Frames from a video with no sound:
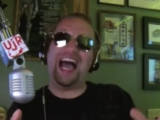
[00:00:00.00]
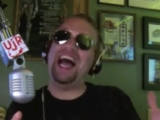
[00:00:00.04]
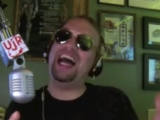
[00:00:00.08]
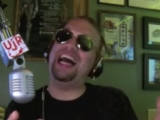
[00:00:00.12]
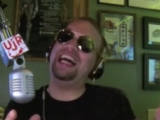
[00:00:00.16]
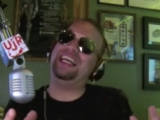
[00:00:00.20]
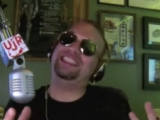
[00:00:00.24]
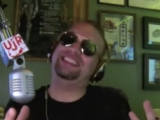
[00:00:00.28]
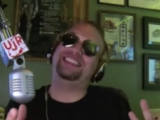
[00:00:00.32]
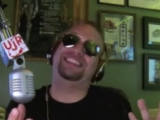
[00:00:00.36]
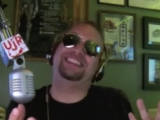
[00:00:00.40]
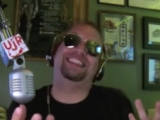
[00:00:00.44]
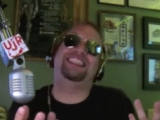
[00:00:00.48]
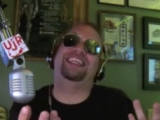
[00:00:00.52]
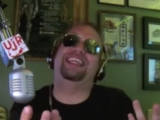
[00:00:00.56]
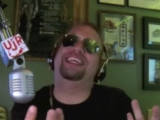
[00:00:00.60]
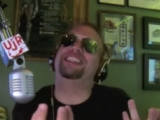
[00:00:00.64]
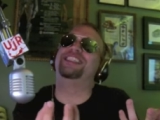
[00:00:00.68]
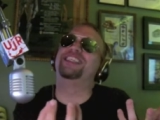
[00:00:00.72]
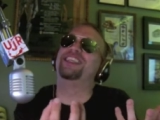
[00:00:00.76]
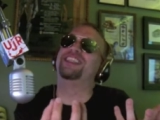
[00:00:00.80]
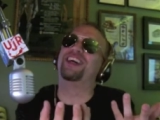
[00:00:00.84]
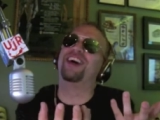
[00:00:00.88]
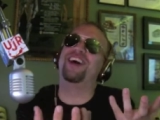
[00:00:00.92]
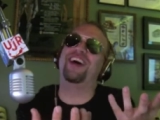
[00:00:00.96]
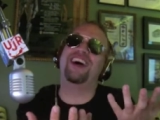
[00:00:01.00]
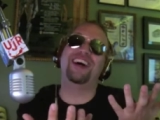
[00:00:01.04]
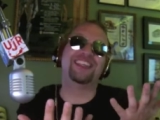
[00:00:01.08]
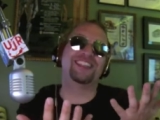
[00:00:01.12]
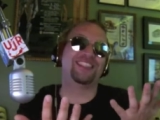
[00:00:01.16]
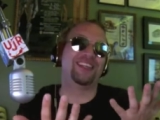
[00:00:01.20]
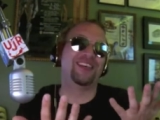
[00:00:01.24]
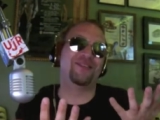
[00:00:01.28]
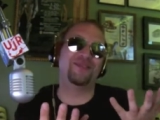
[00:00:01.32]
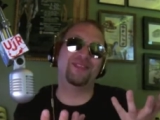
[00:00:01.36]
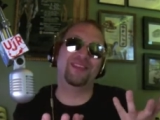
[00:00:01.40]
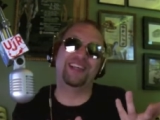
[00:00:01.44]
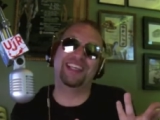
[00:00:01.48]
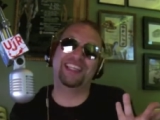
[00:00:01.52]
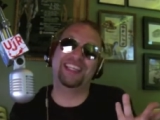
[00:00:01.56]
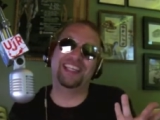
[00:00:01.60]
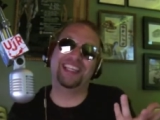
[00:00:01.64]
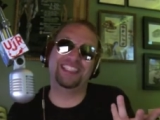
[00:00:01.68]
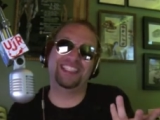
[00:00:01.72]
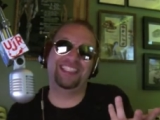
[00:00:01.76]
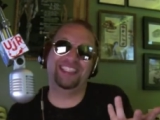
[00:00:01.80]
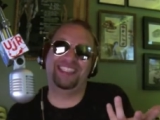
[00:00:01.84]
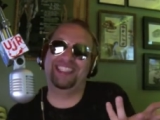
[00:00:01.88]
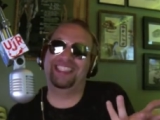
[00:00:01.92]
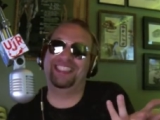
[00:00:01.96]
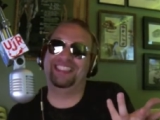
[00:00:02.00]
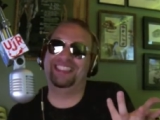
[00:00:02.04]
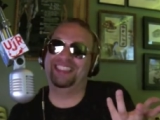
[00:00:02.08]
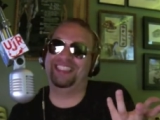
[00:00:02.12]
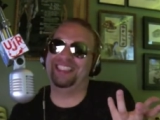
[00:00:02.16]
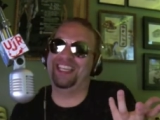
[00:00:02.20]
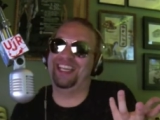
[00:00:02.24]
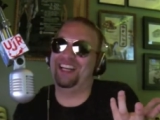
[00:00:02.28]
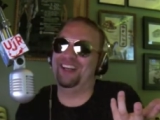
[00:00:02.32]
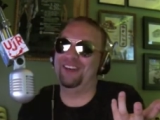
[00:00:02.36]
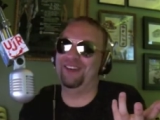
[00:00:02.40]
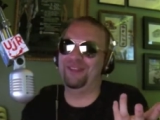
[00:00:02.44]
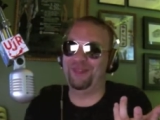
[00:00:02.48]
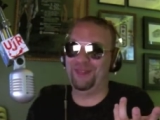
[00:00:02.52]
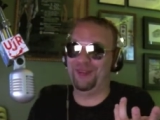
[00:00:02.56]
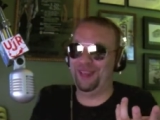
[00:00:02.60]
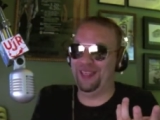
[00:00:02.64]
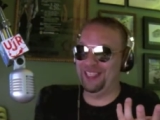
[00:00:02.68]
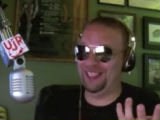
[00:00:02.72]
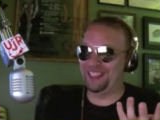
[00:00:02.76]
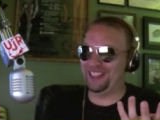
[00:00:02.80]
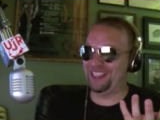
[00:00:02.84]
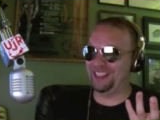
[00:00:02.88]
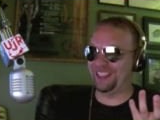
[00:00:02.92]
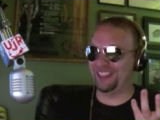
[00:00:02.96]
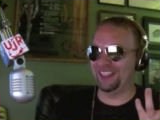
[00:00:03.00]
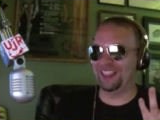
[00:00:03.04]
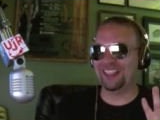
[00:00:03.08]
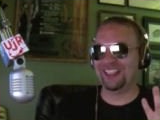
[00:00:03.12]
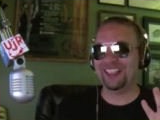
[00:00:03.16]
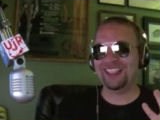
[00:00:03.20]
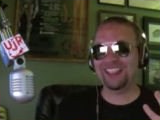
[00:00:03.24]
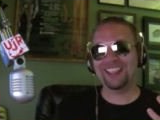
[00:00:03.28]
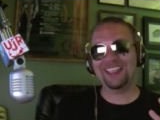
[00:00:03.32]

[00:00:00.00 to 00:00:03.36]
That's an epic picture, man. That's a tough picture.